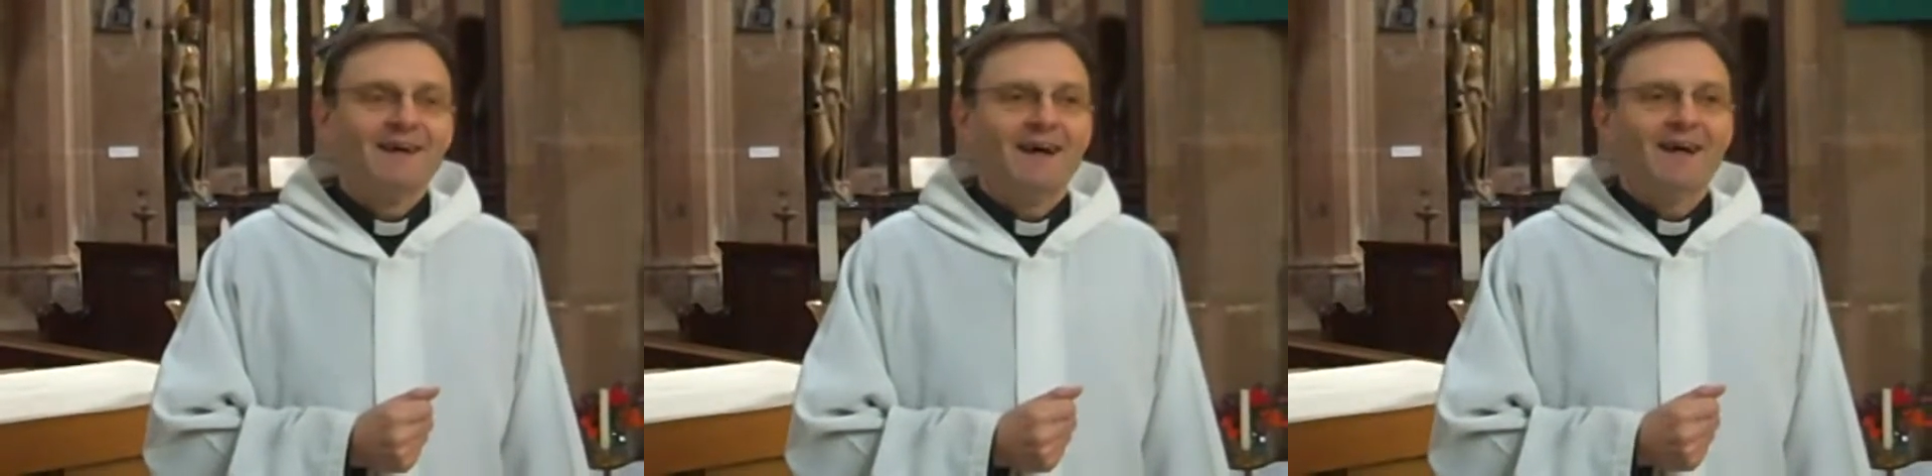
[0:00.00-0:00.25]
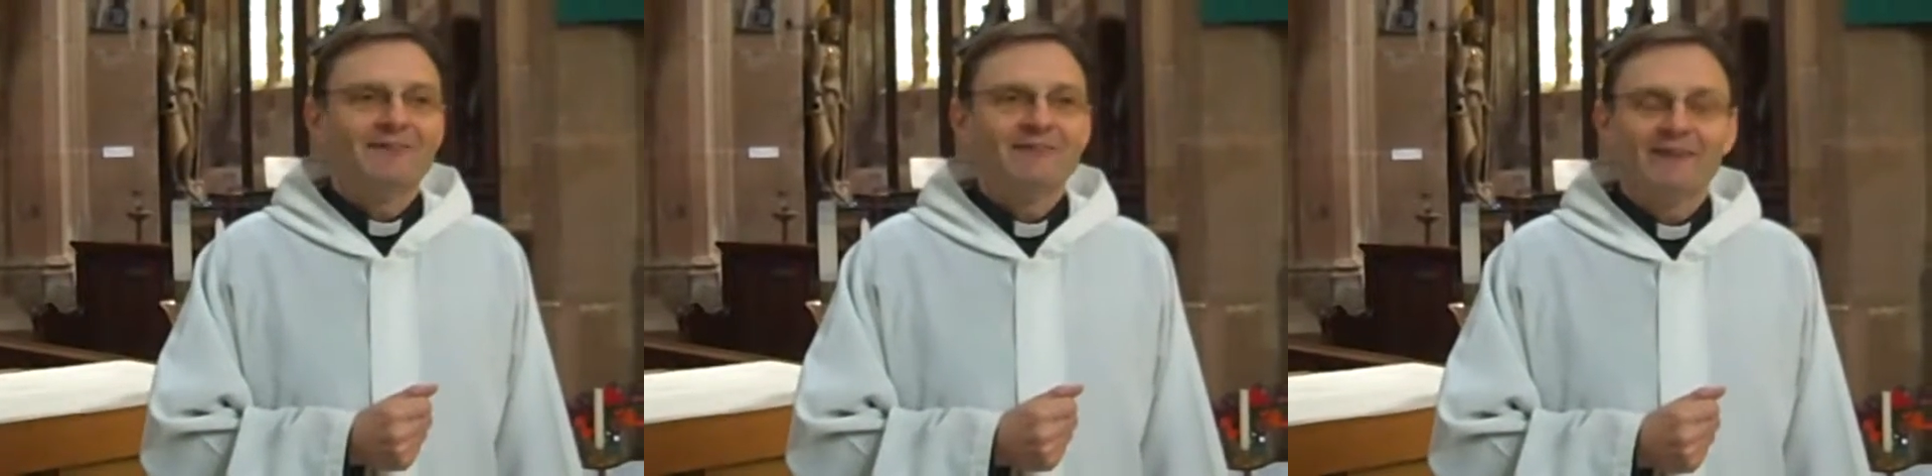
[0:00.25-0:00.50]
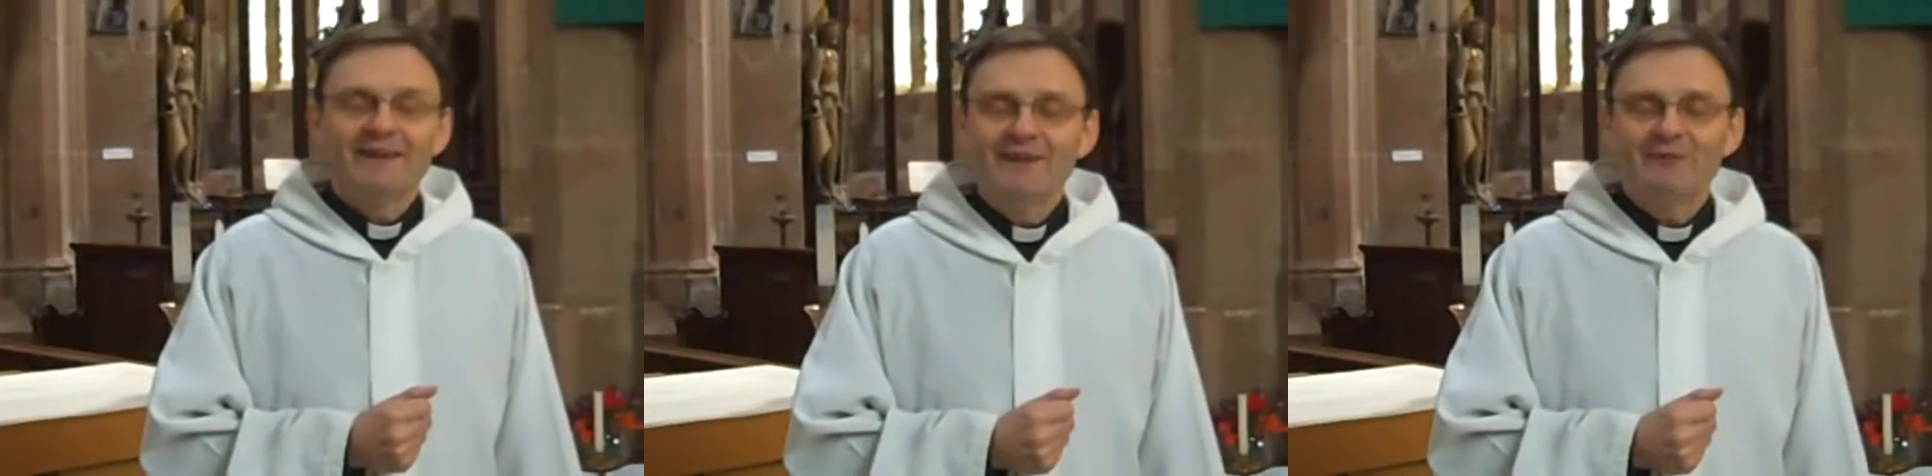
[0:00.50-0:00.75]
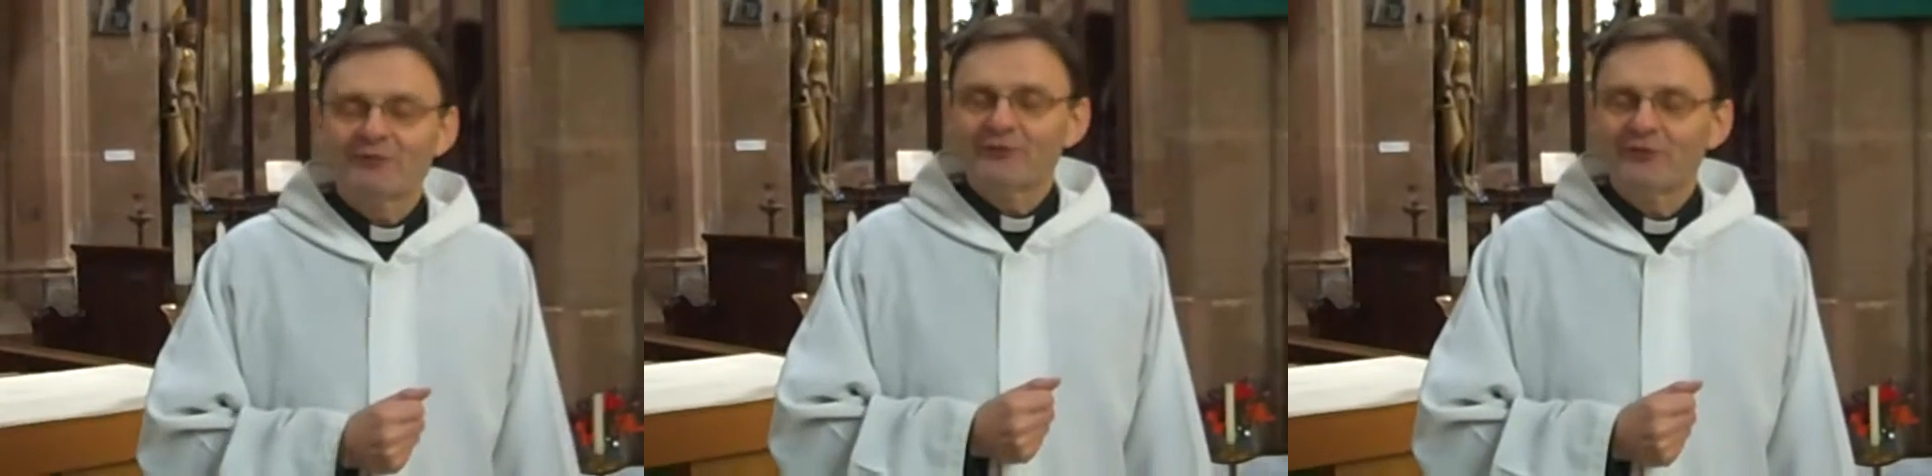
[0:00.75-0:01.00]
and
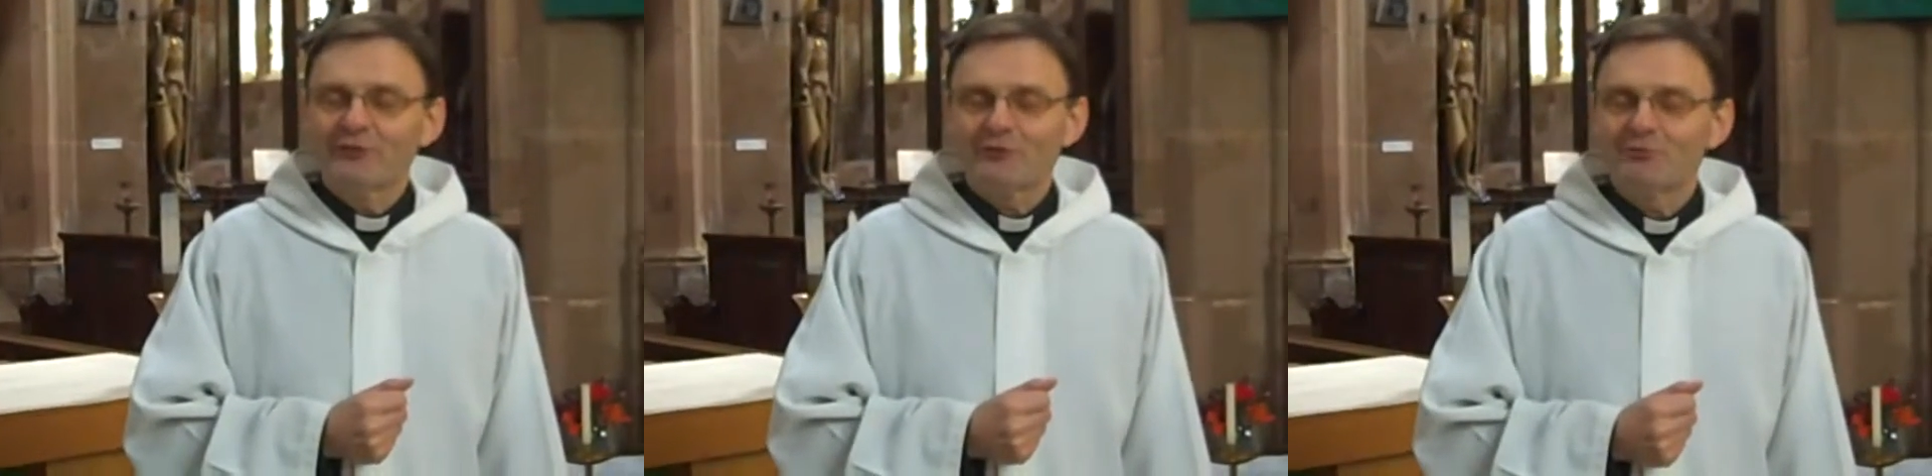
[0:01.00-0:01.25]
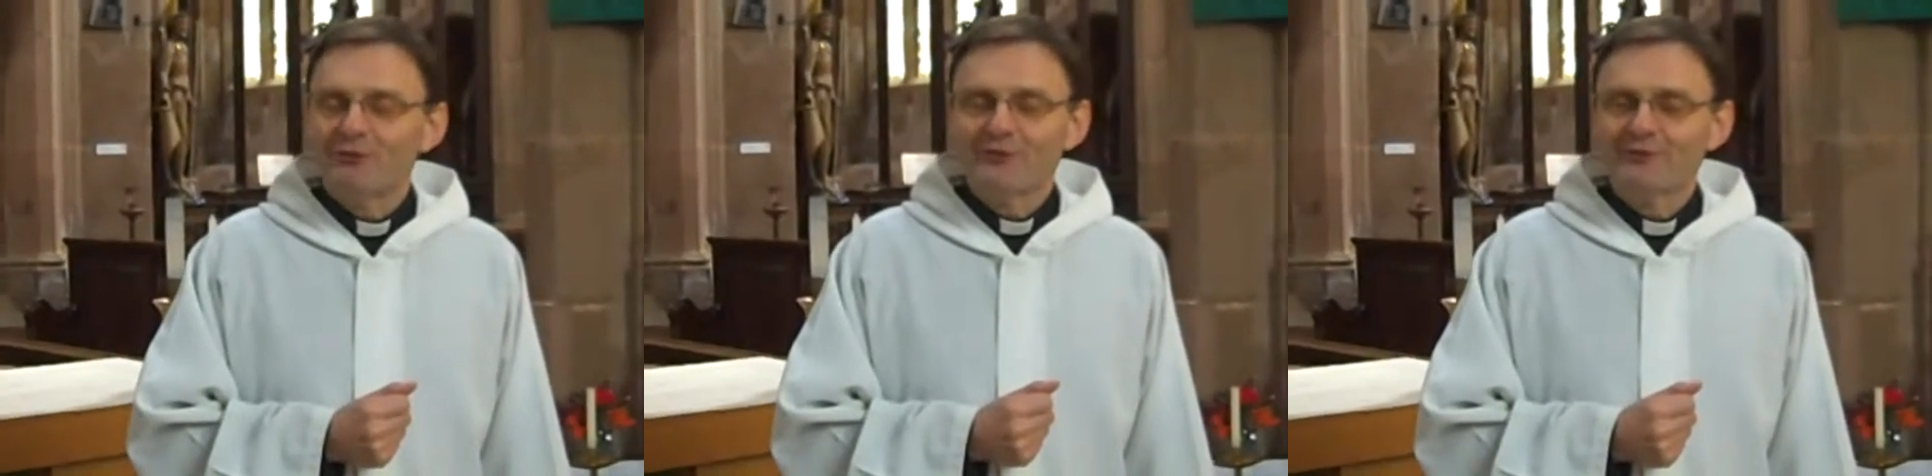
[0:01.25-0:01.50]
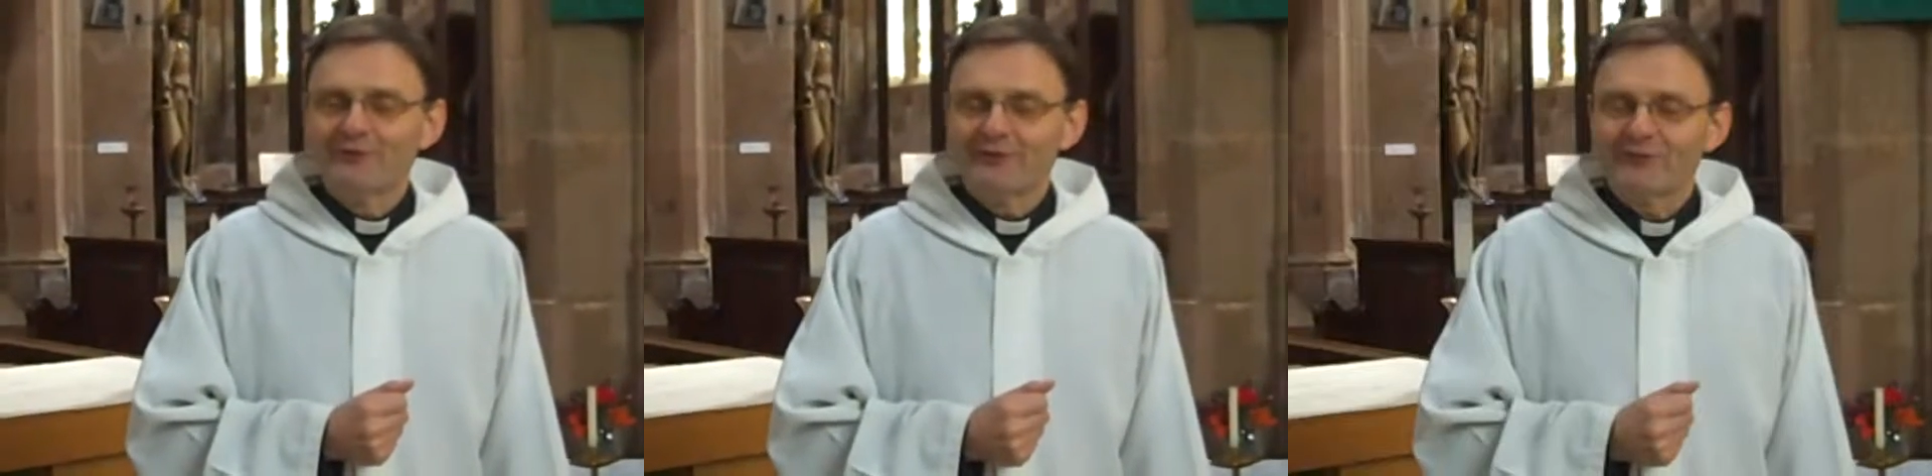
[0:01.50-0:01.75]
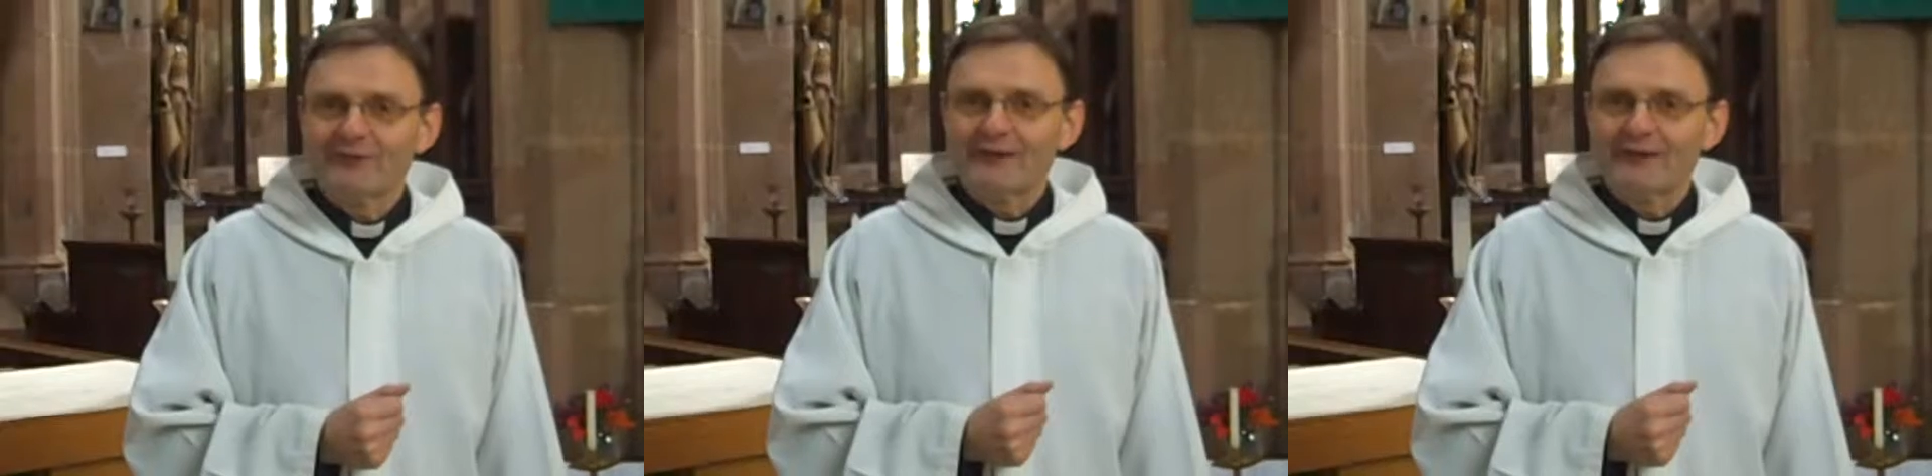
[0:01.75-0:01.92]
even the smallest